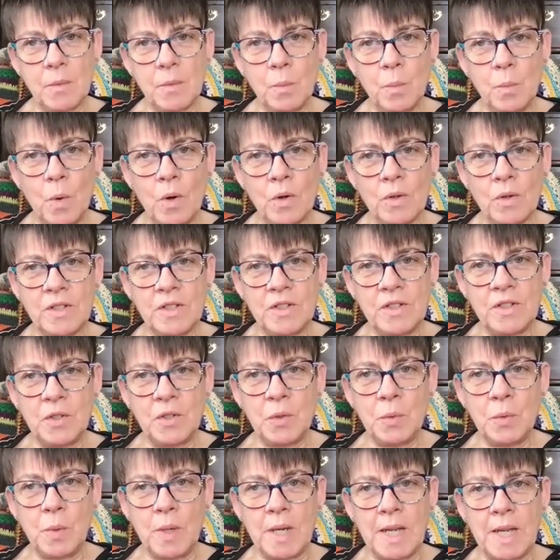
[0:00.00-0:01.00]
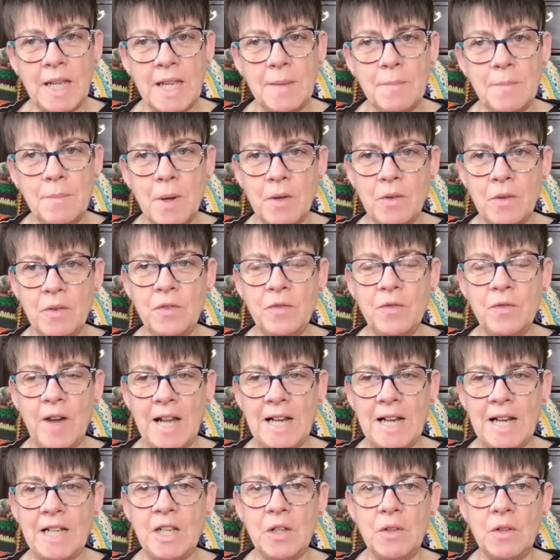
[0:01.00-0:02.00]
What do we most
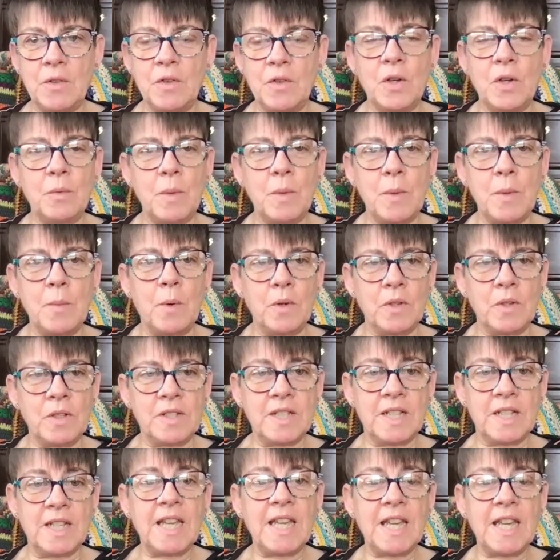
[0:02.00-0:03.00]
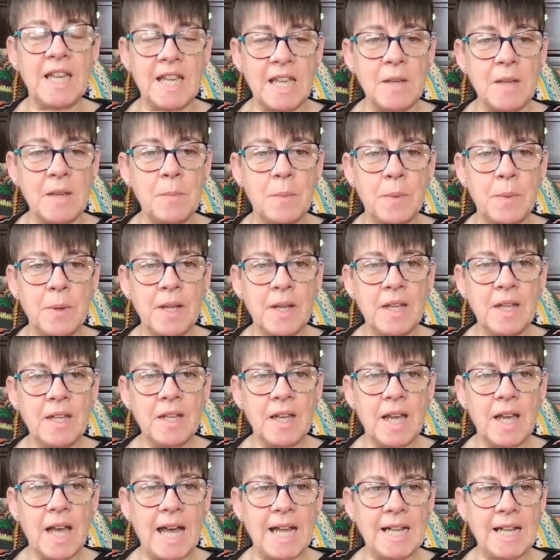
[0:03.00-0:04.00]
value that we want to keep,
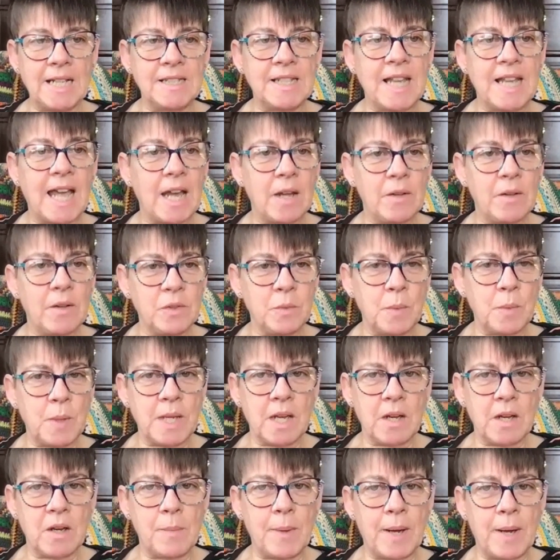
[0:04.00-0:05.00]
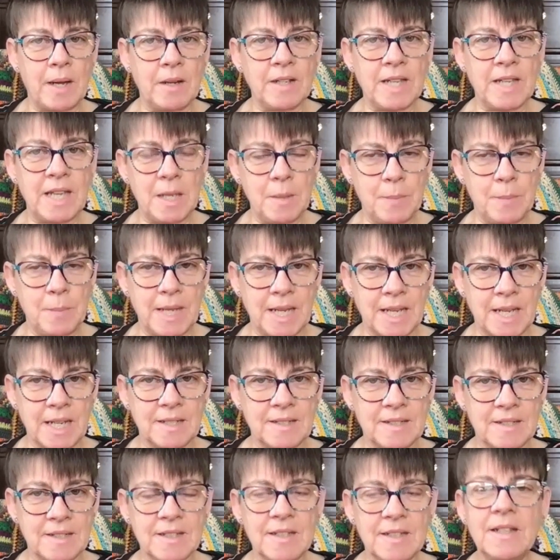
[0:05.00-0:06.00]
and how do we go about keeping
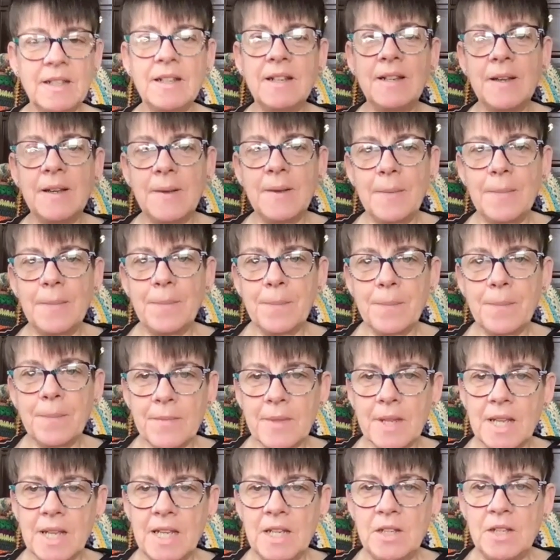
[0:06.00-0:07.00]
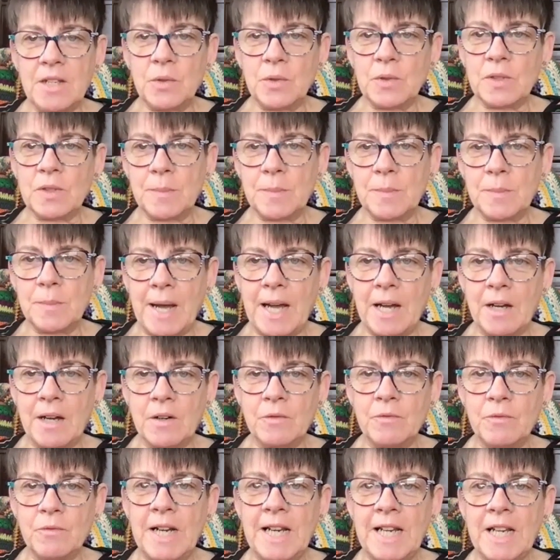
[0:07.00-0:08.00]
it? He talks
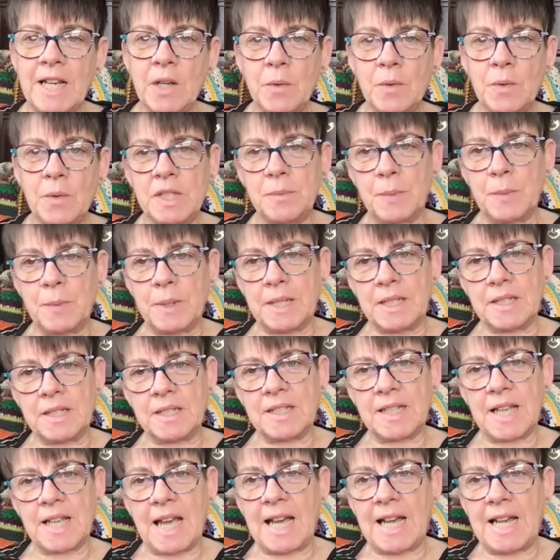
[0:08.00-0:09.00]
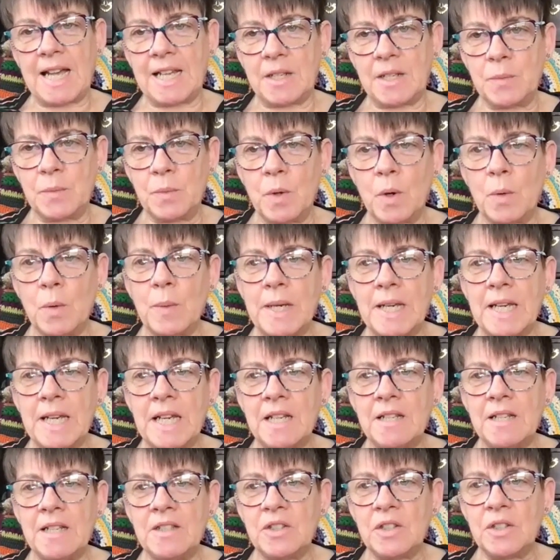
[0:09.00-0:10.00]
about relinquishment and what we
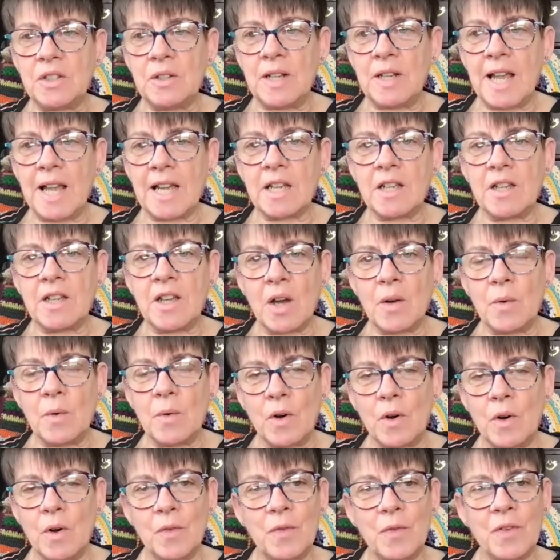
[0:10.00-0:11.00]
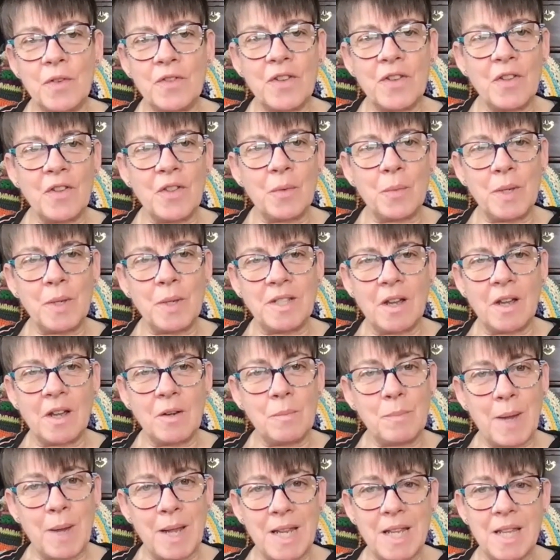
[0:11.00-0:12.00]
need to let go of so that we
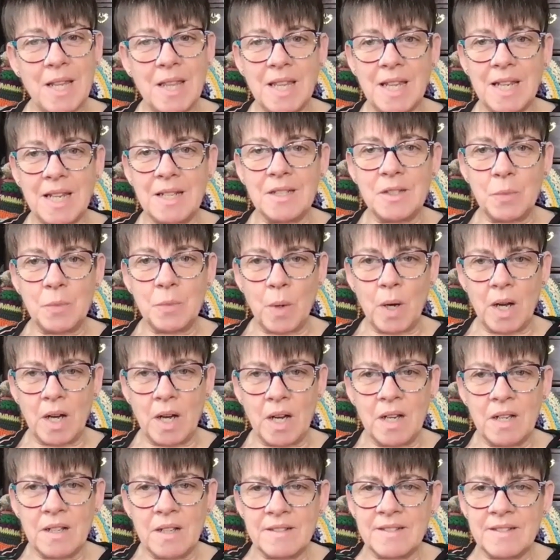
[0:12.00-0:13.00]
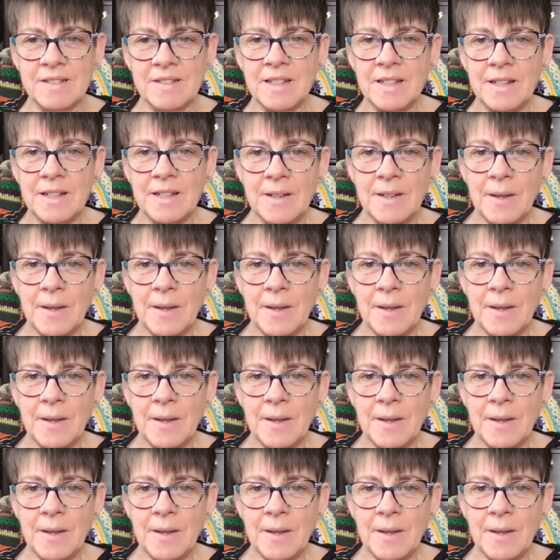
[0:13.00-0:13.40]
don't make things worse.